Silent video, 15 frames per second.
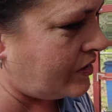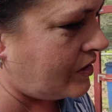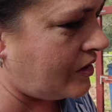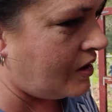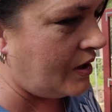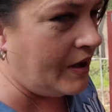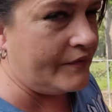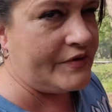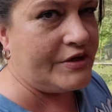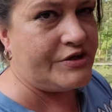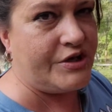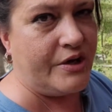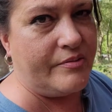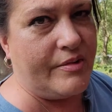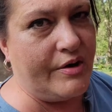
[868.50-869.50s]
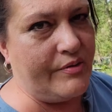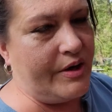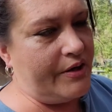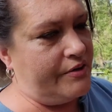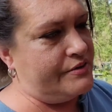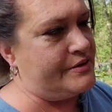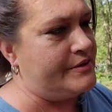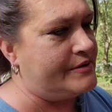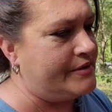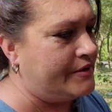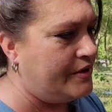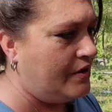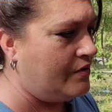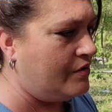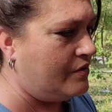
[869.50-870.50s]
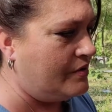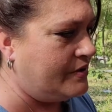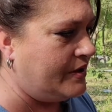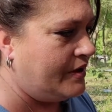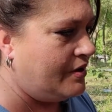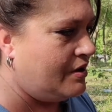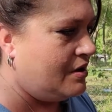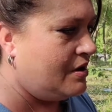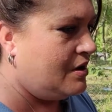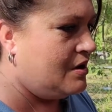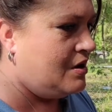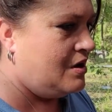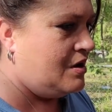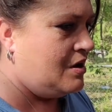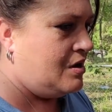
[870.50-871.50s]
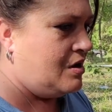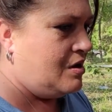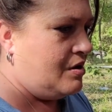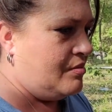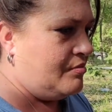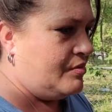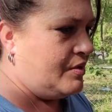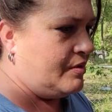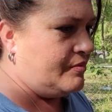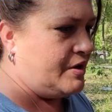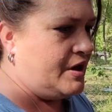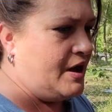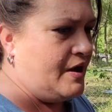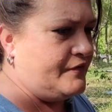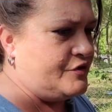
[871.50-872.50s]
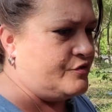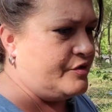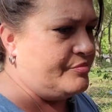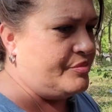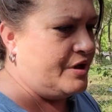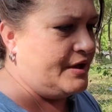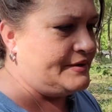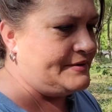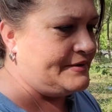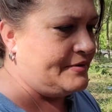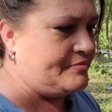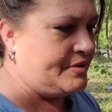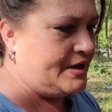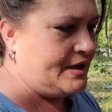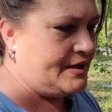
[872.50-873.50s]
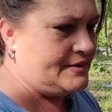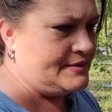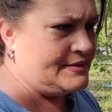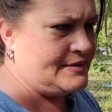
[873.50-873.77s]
I'll have to check my records and see how old they are. And I'm going to have to replace them, because